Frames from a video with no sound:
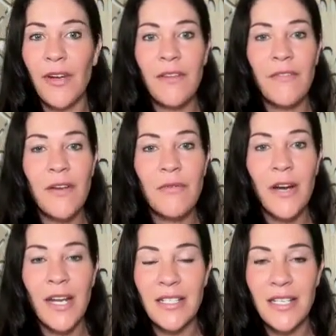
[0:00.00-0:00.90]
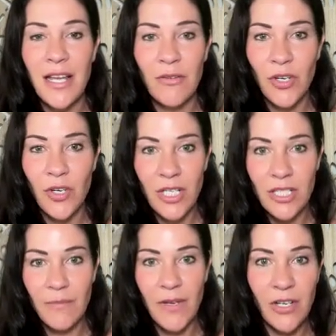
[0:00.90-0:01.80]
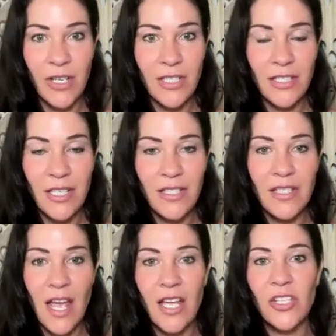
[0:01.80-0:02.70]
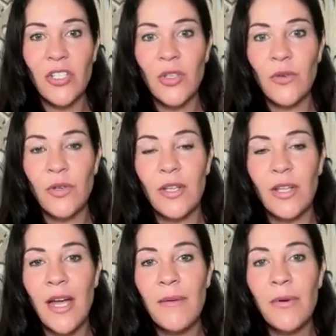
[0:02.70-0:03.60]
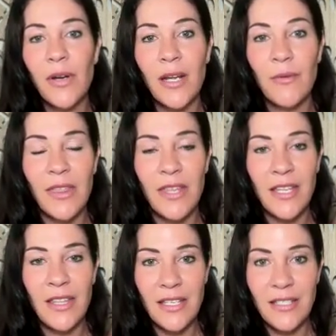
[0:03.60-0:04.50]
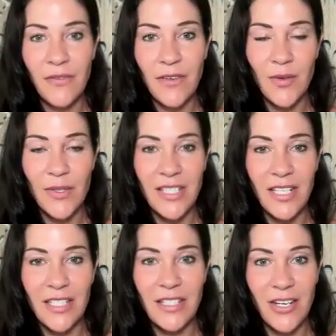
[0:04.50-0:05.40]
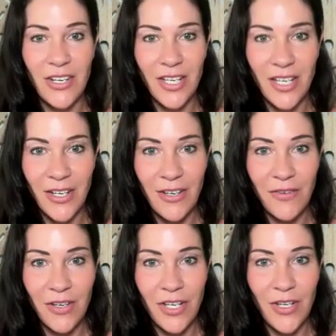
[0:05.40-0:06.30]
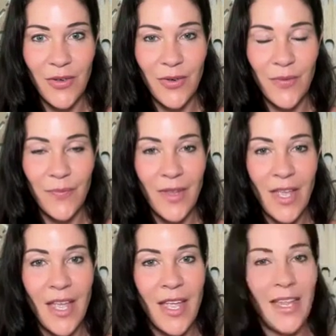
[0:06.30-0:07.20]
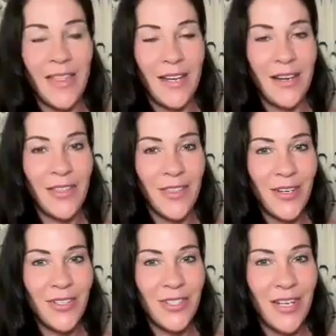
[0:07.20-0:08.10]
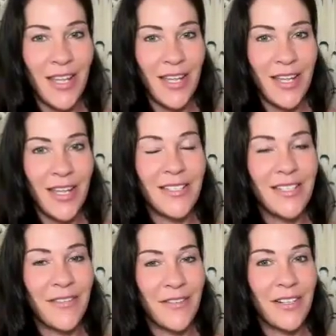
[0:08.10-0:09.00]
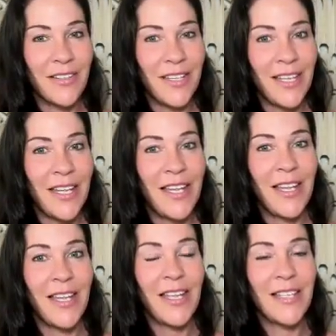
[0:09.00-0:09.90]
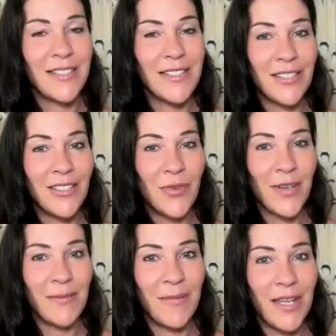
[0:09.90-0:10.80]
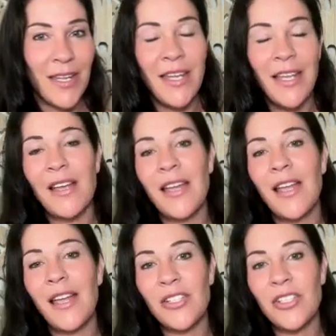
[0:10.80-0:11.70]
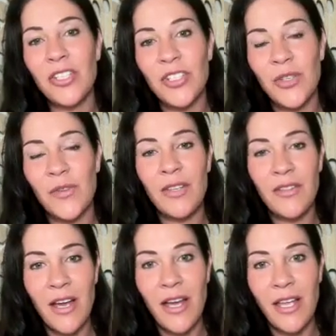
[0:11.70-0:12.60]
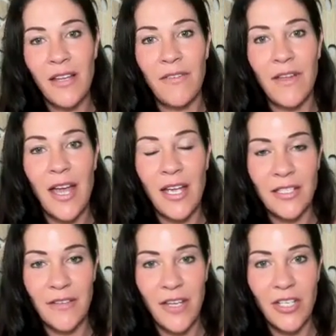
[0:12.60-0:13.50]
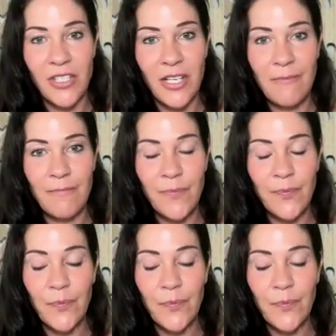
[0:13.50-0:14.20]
even write down your experiences as you collaborate within these frequencies that are here for you. And then on Thursday, definitely join me to do the live activation.